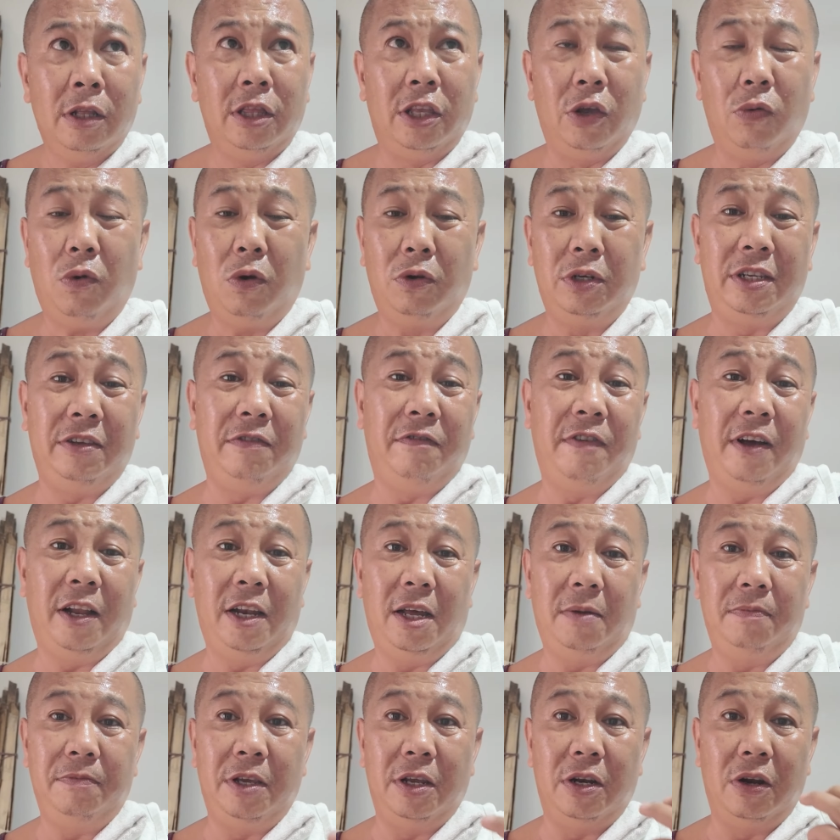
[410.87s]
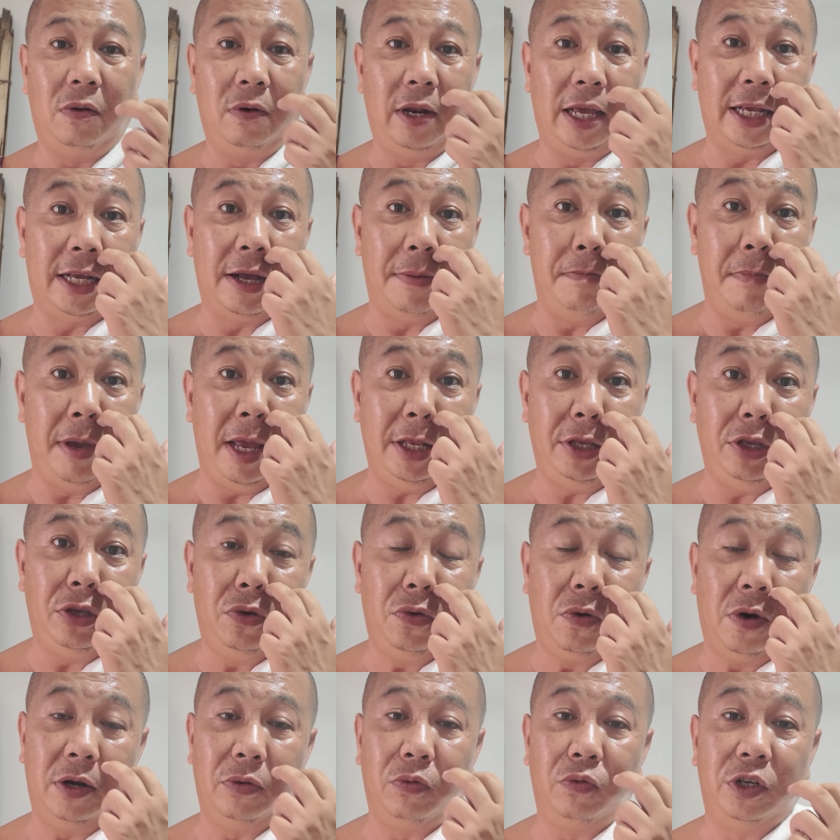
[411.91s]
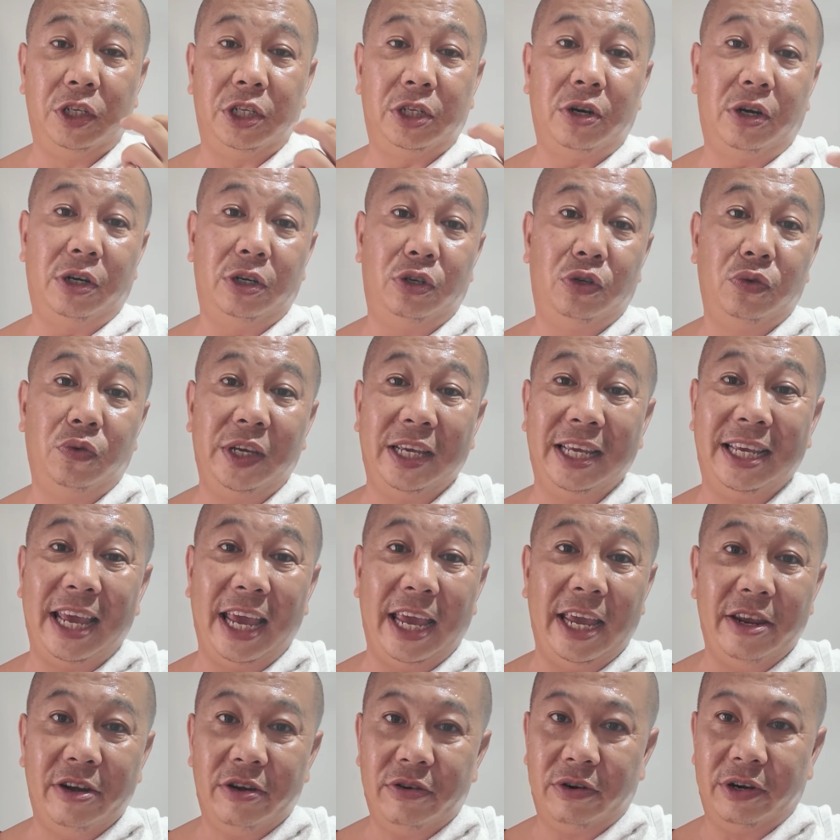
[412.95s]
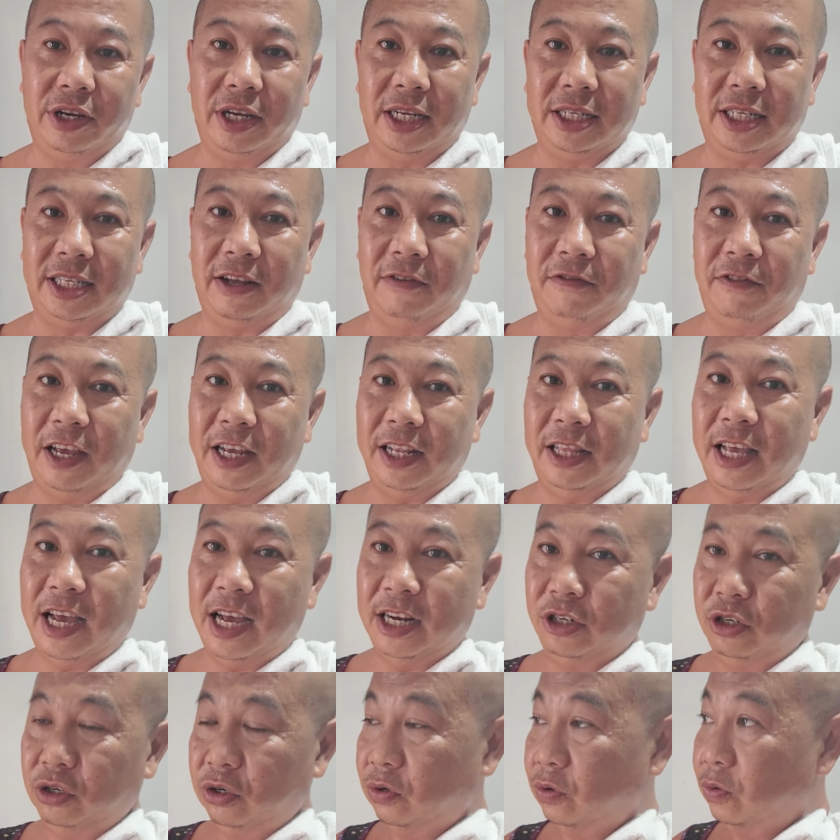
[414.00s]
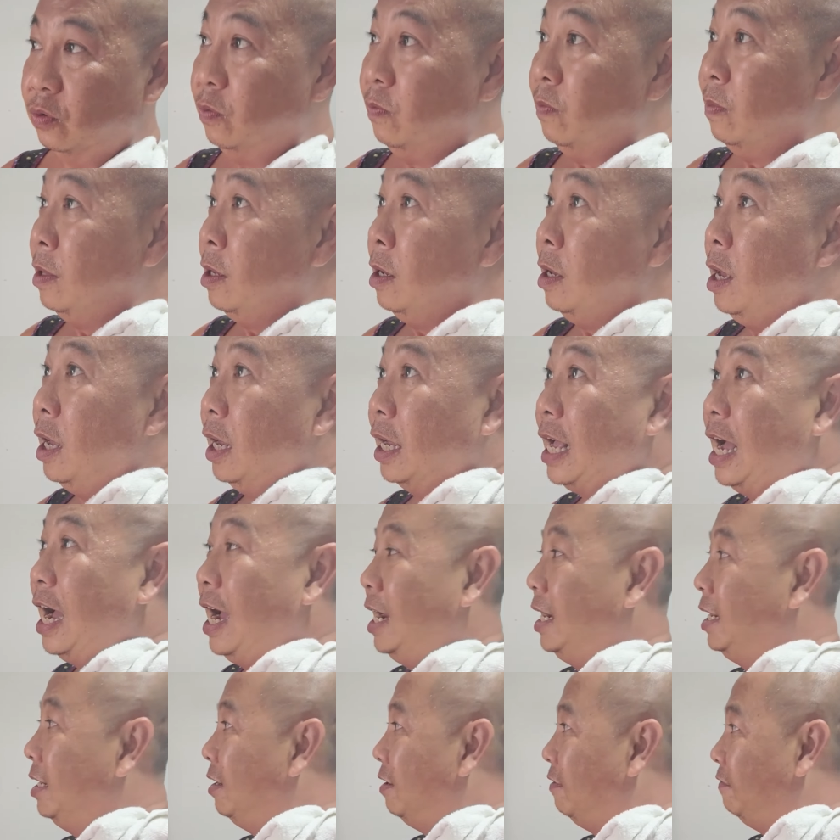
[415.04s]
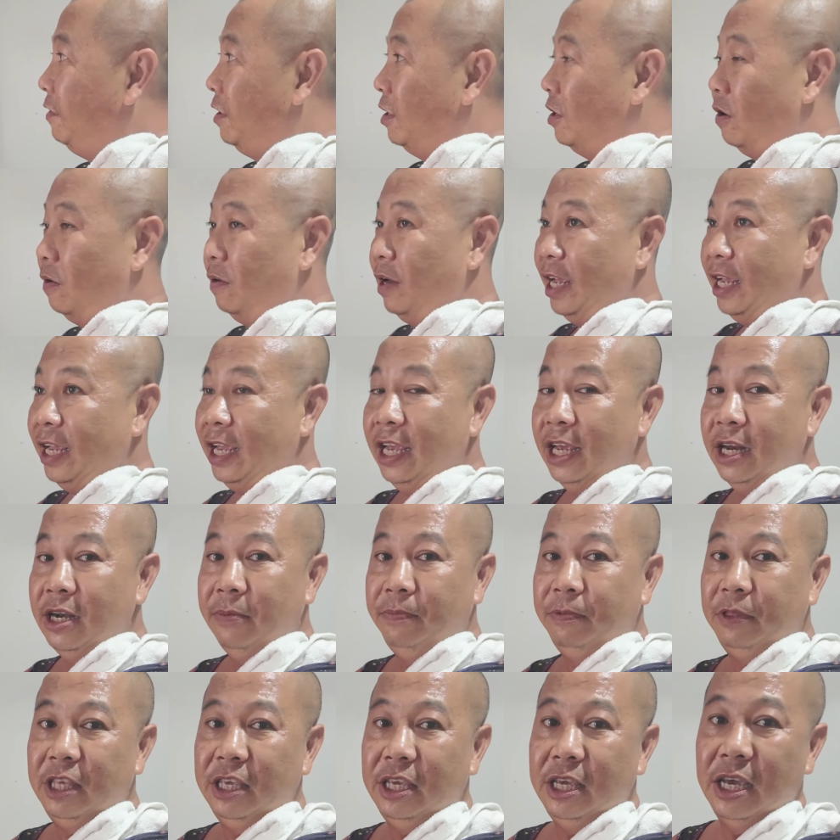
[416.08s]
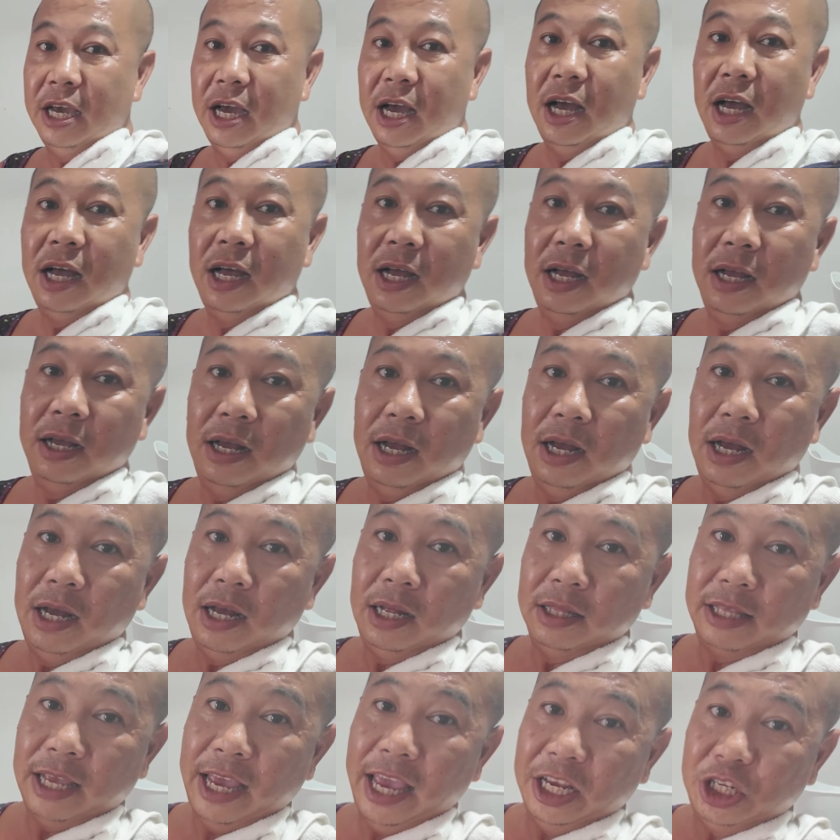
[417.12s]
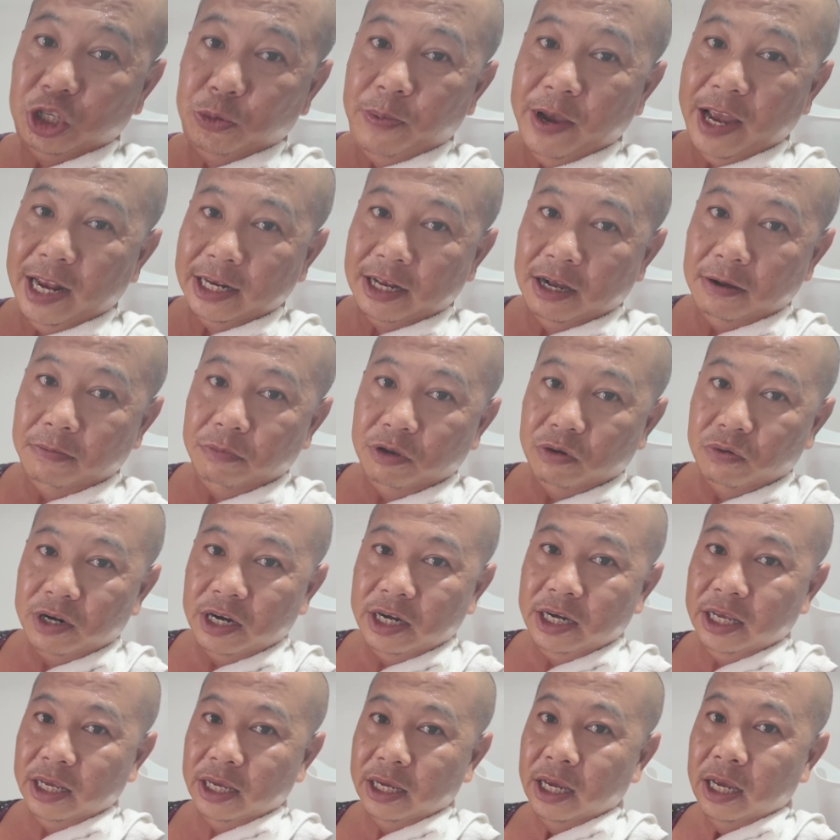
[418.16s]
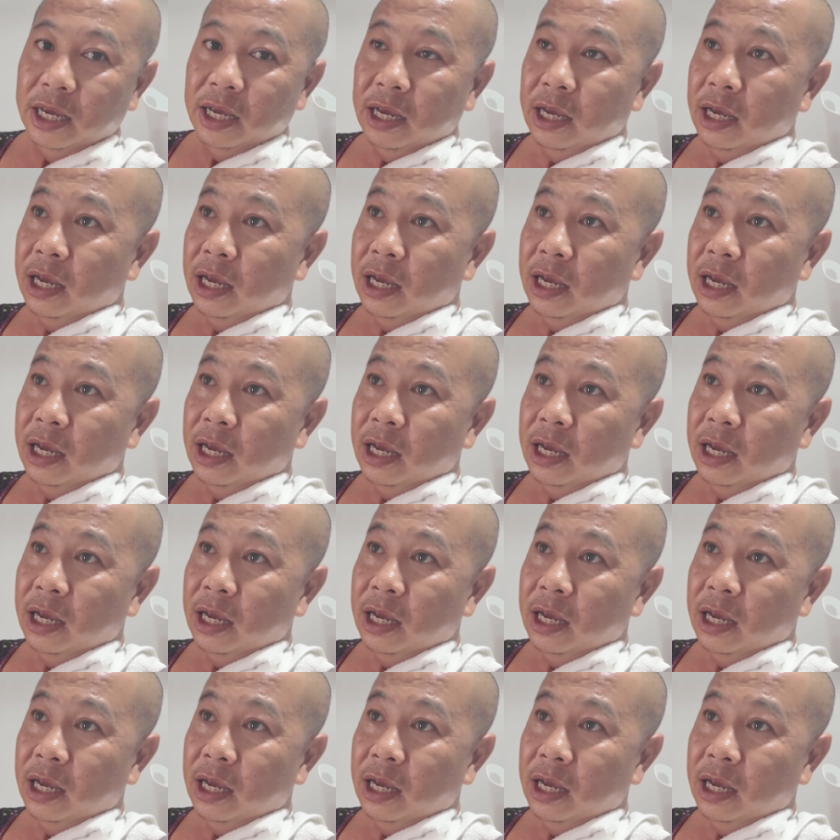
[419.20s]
they will develop, you know, like a menu and we start doing catering and stuff like that to kind of, you know, like hit up the, uh, uh, the expat community